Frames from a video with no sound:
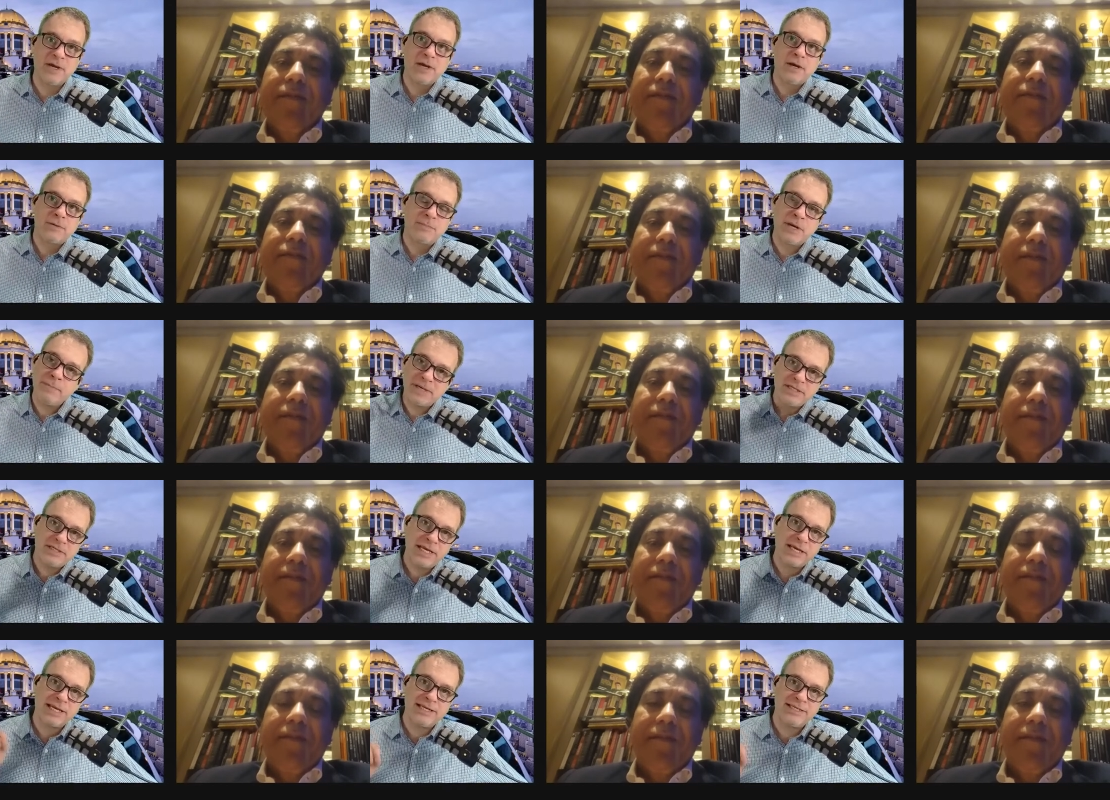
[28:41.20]
Speaker 1: But it must
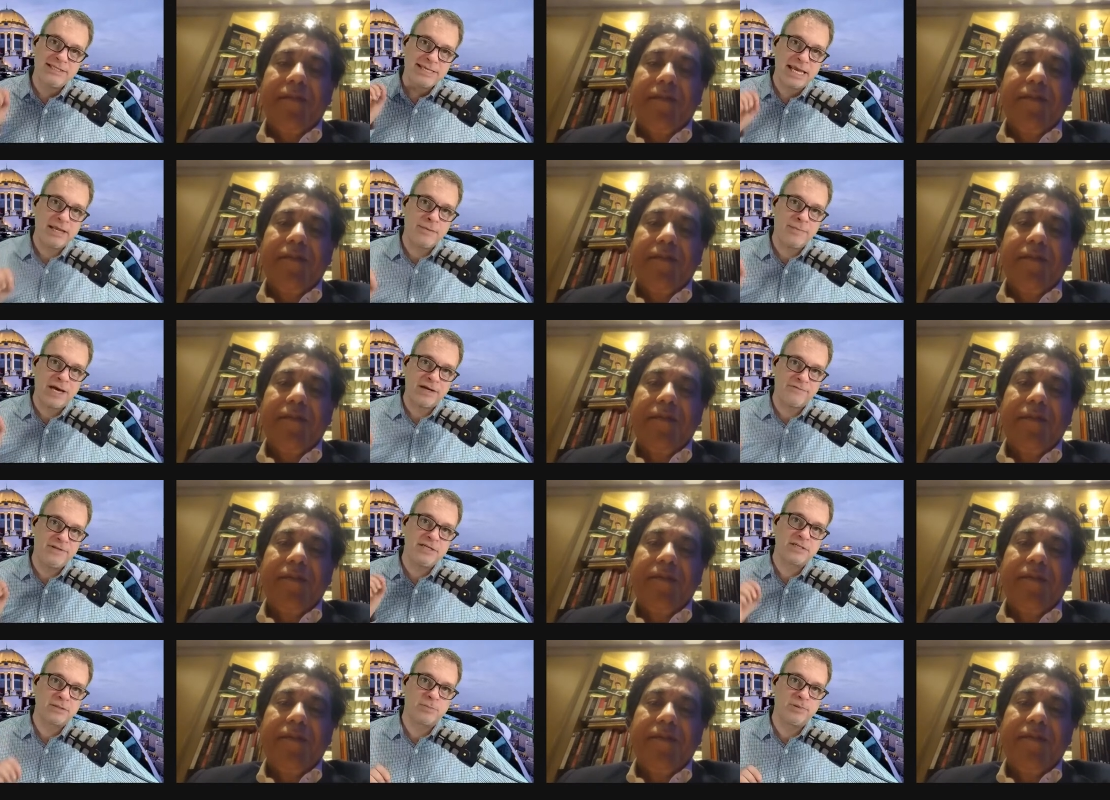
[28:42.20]
take an insane amount of
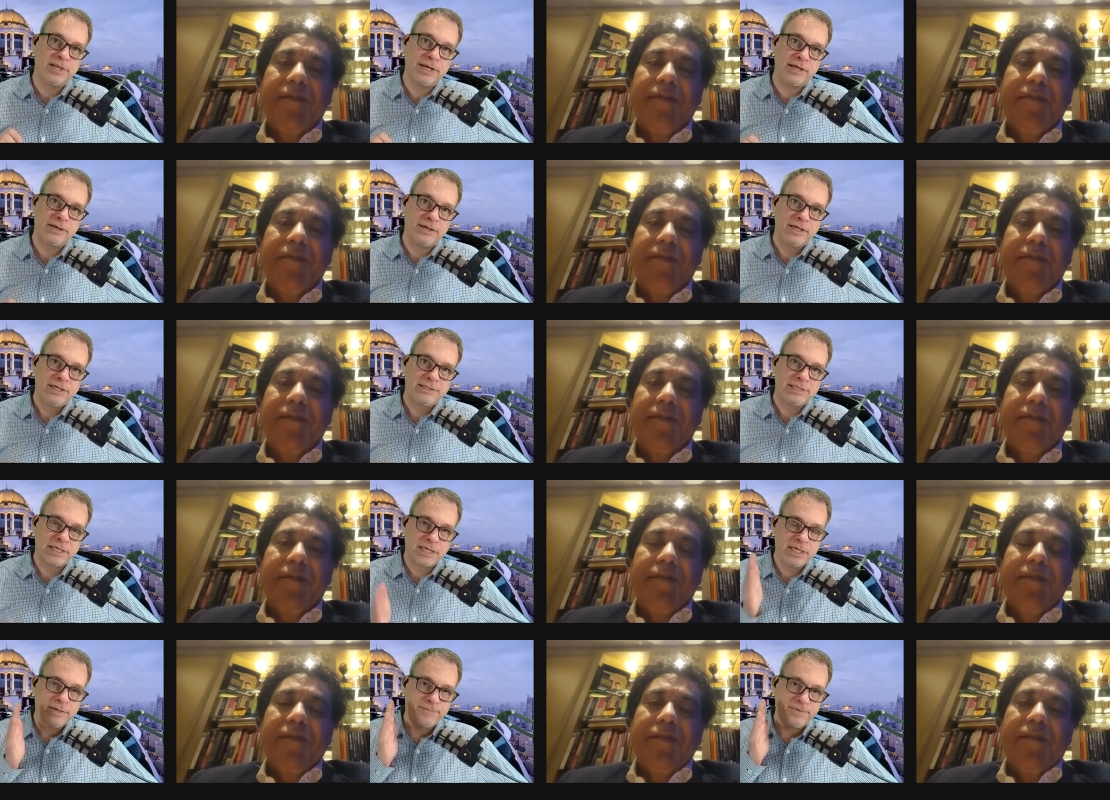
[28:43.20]
discipline to
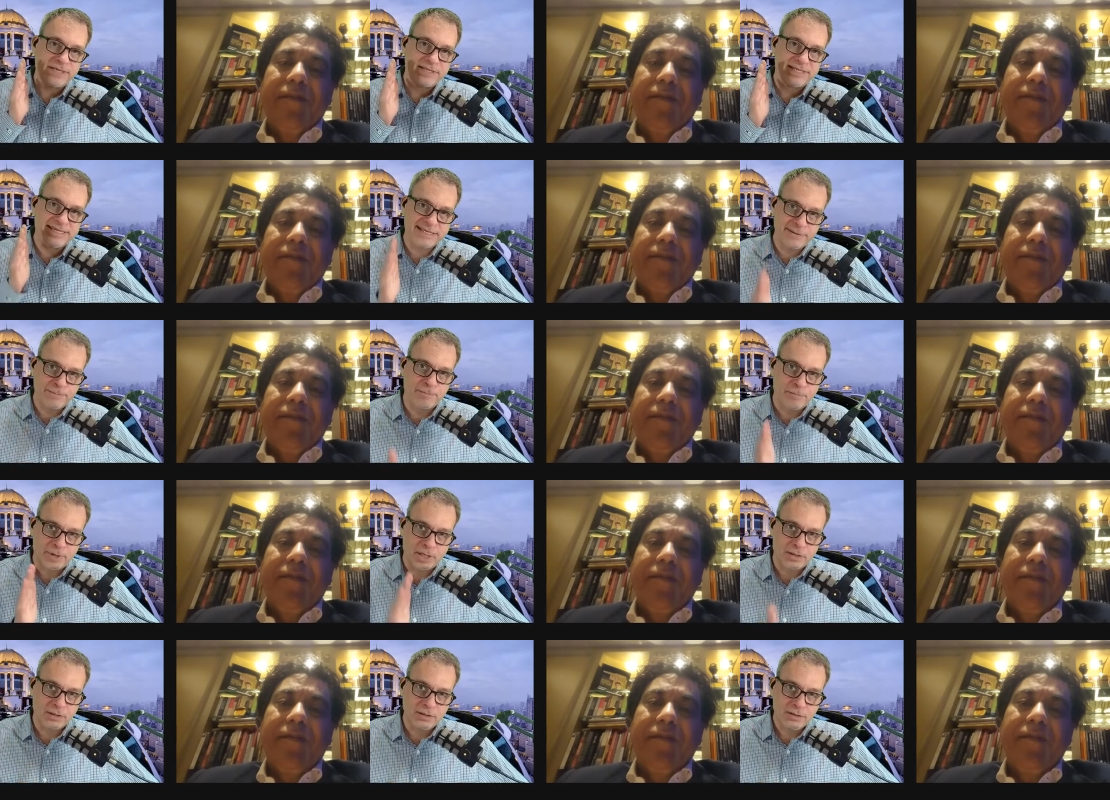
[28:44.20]
keep it
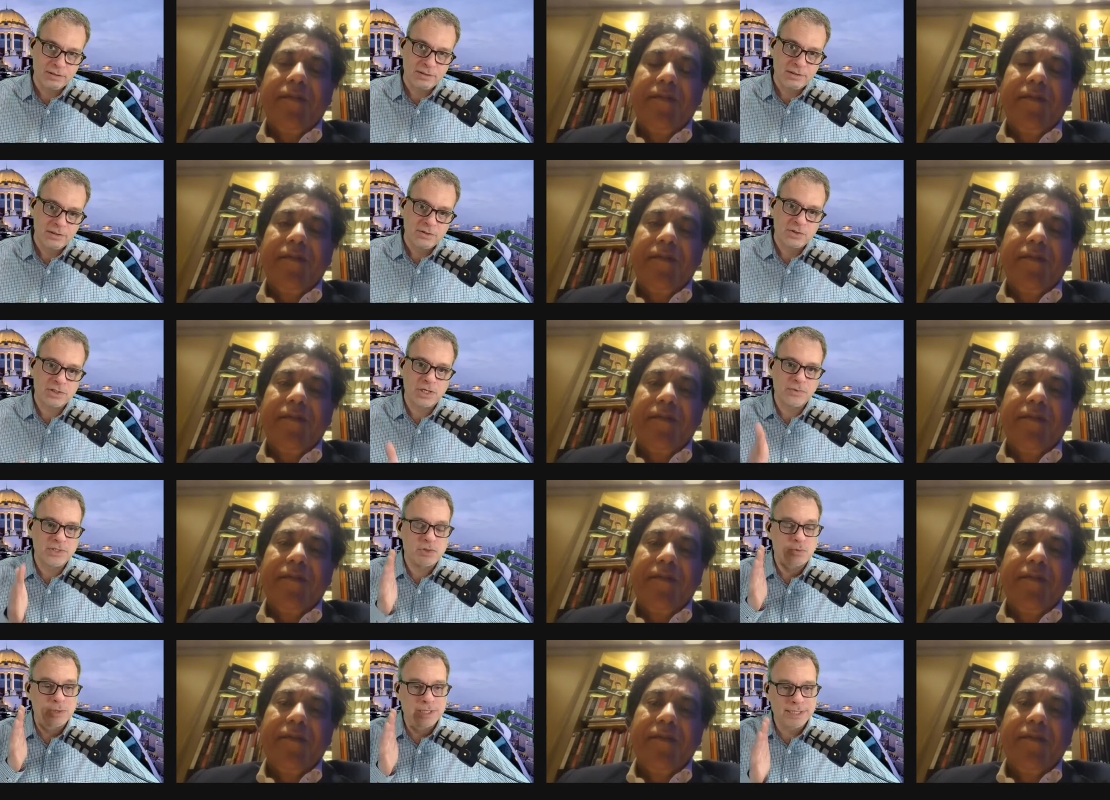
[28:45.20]
simple so it's
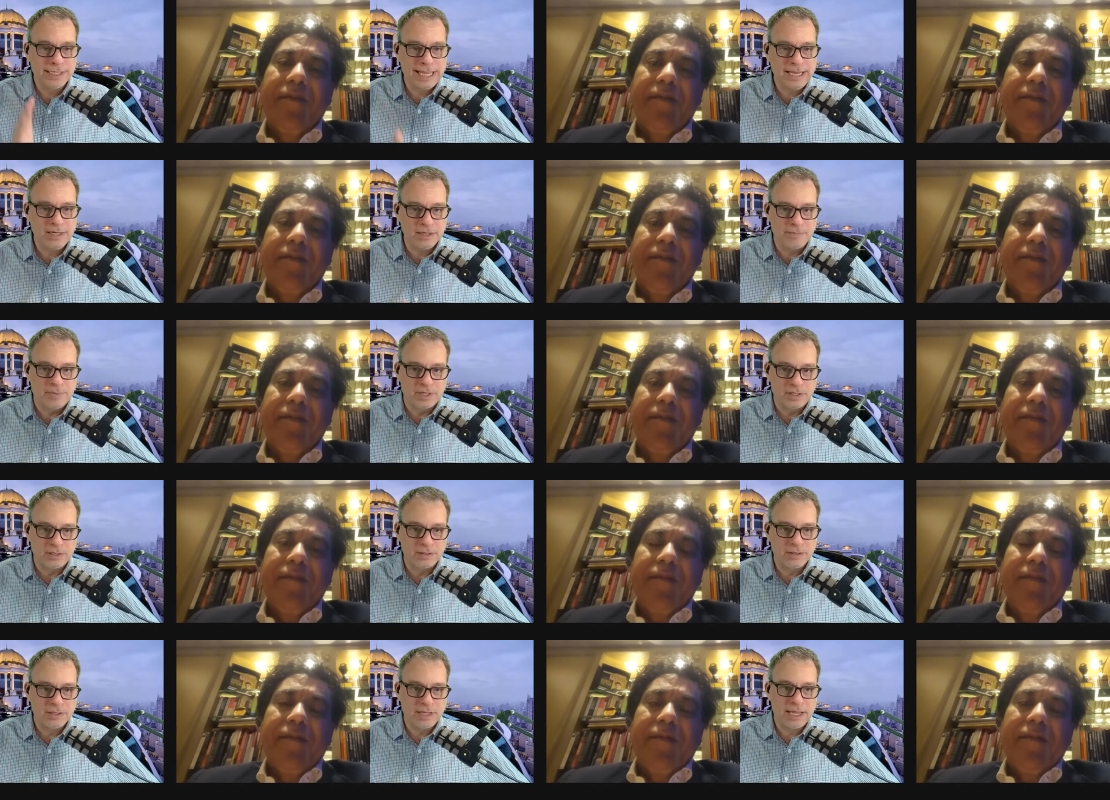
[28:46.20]

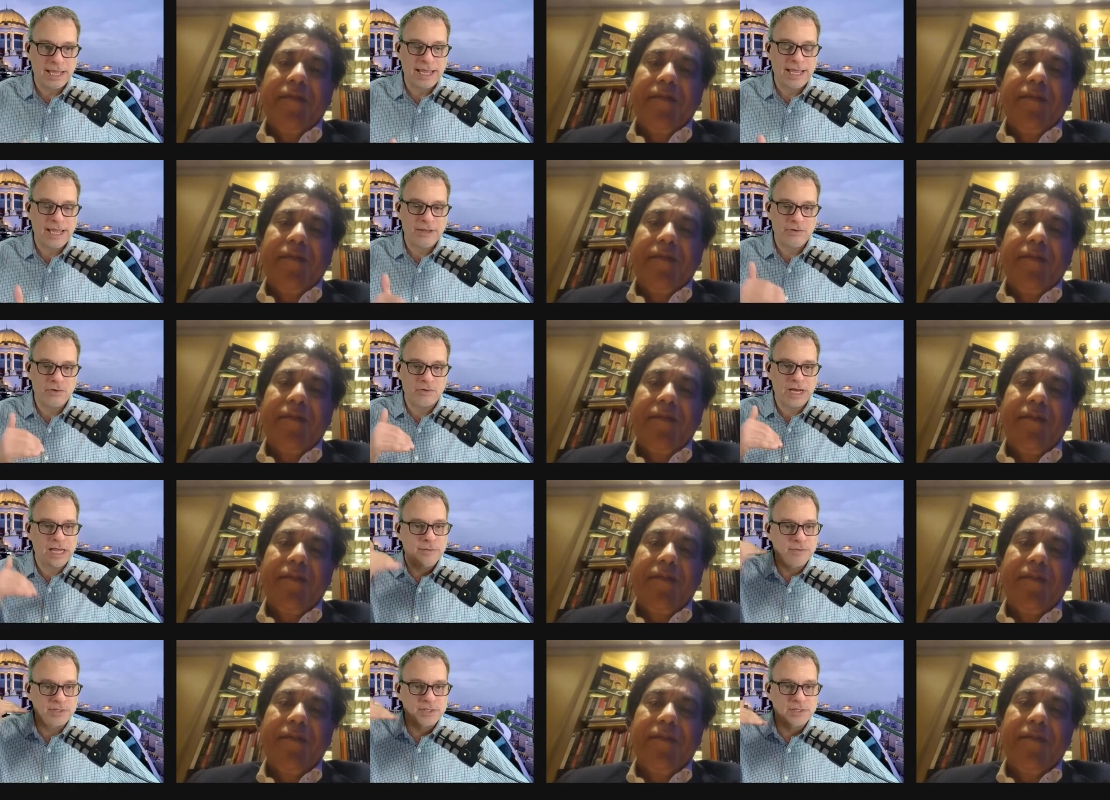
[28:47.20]
relatable and you're
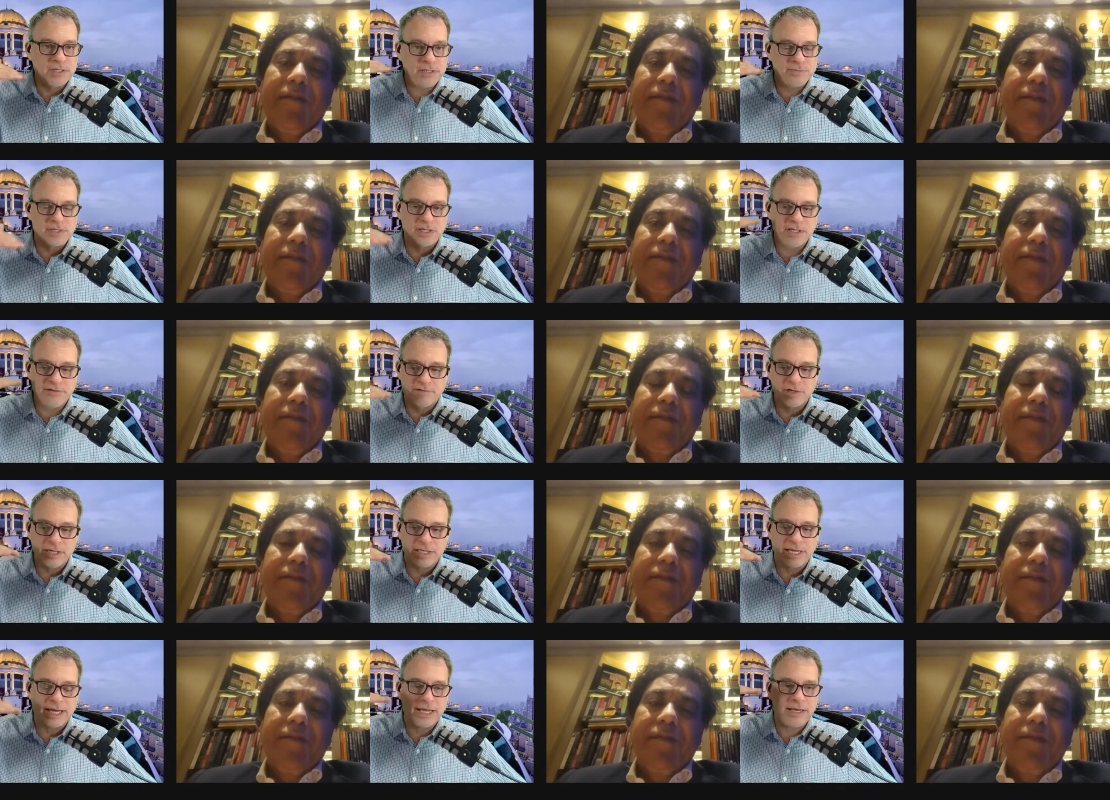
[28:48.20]
able to keep delivering
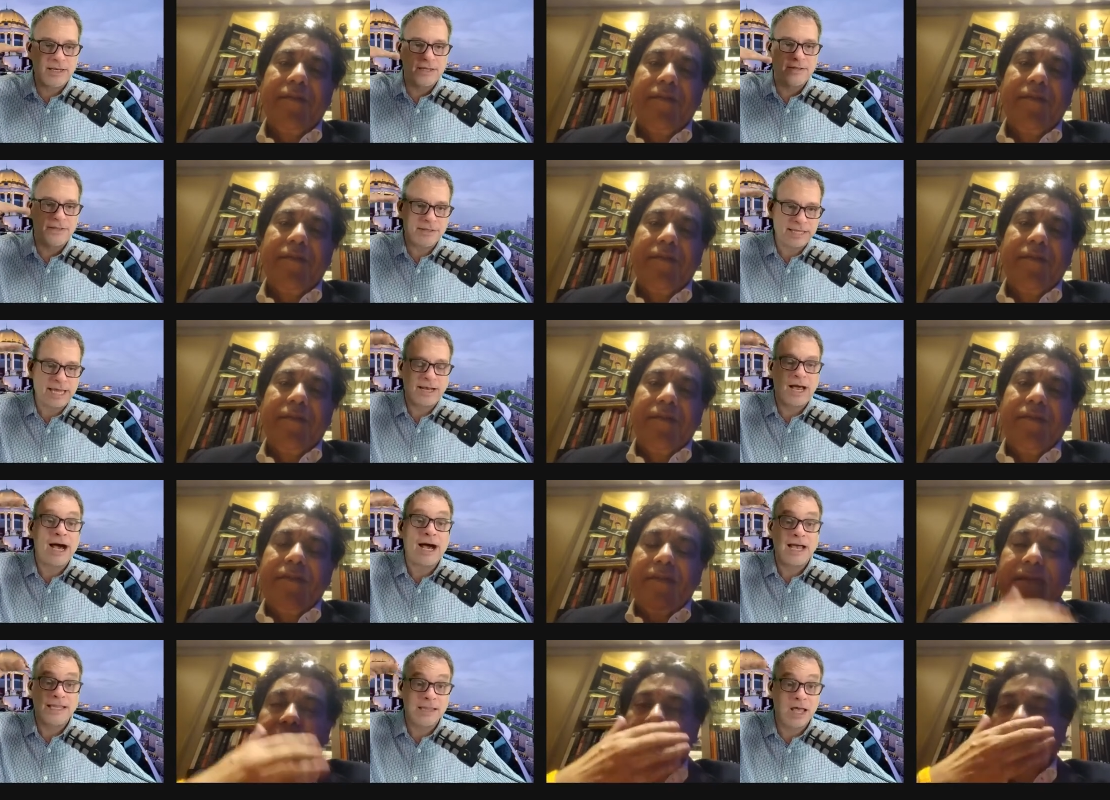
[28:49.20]
that that
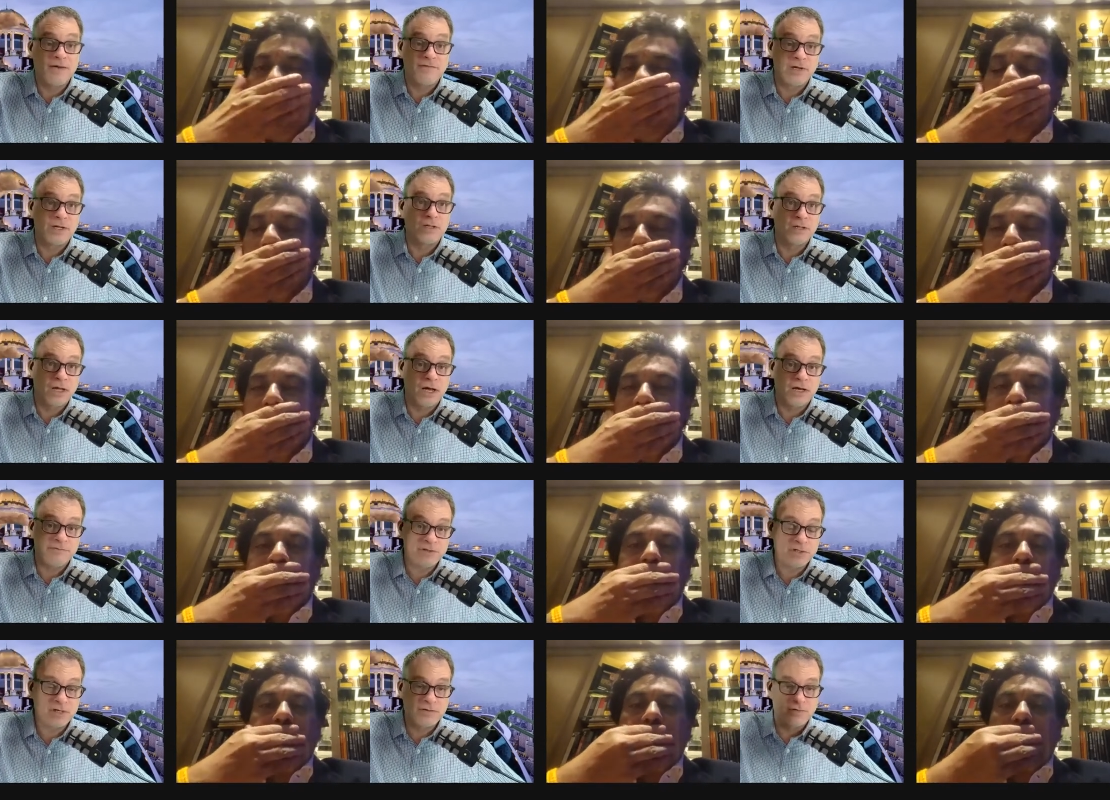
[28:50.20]
high level of
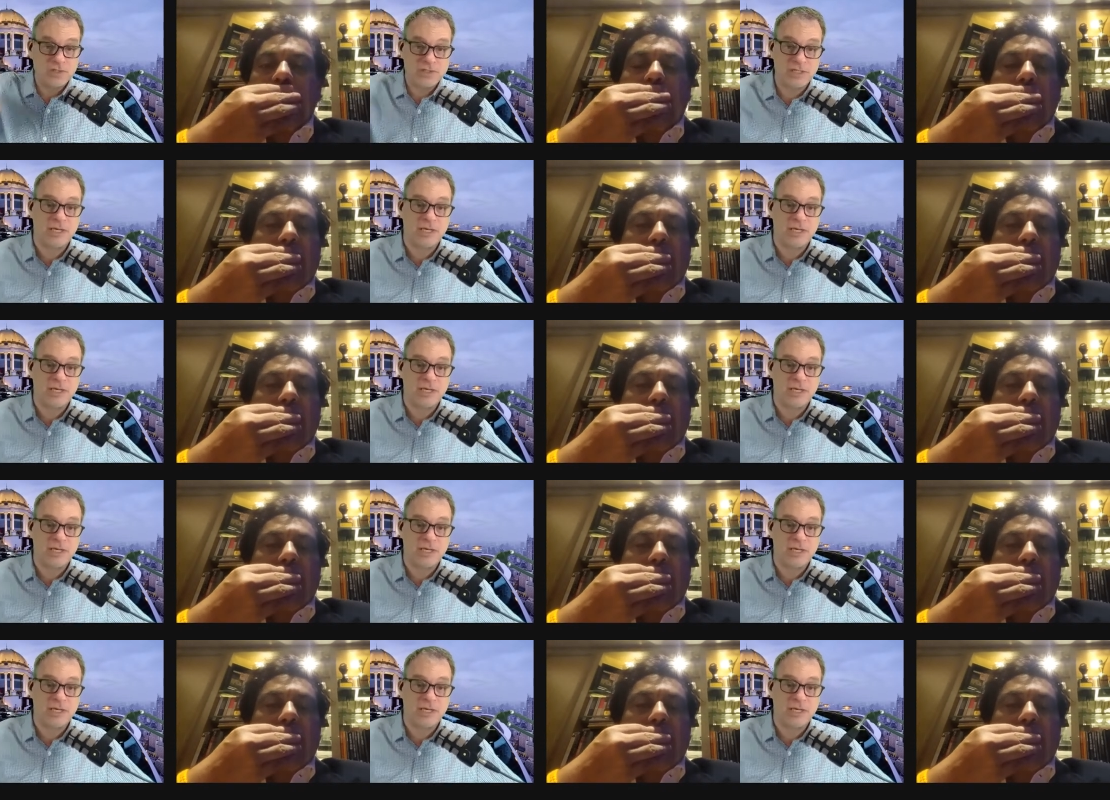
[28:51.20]
service and